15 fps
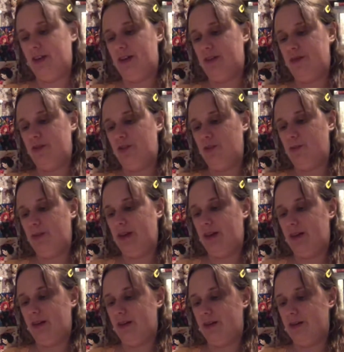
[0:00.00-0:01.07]
of you
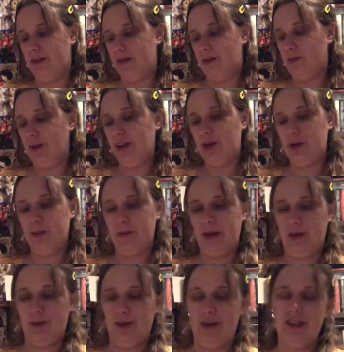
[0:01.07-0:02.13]
being a reader of my
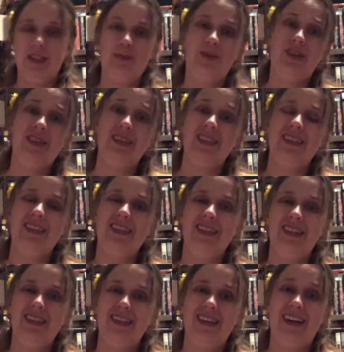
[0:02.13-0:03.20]
works, but
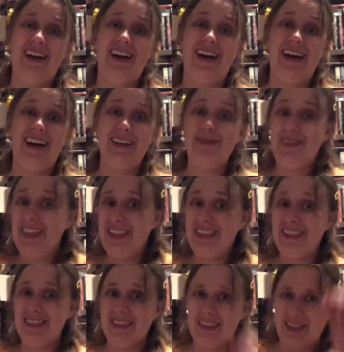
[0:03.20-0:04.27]

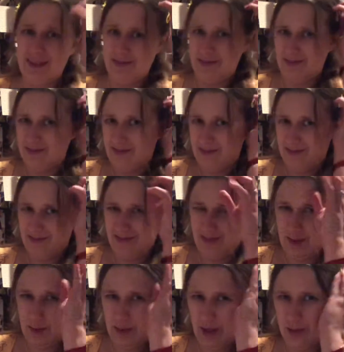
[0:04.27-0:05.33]
well,
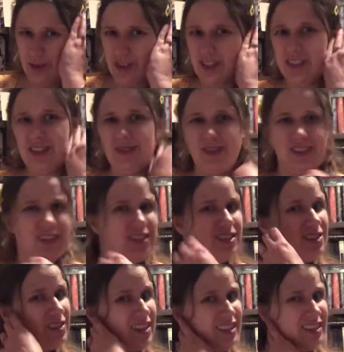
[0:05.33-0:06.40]
we're
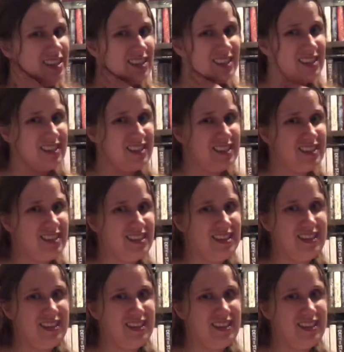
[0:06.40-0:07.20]
strangers.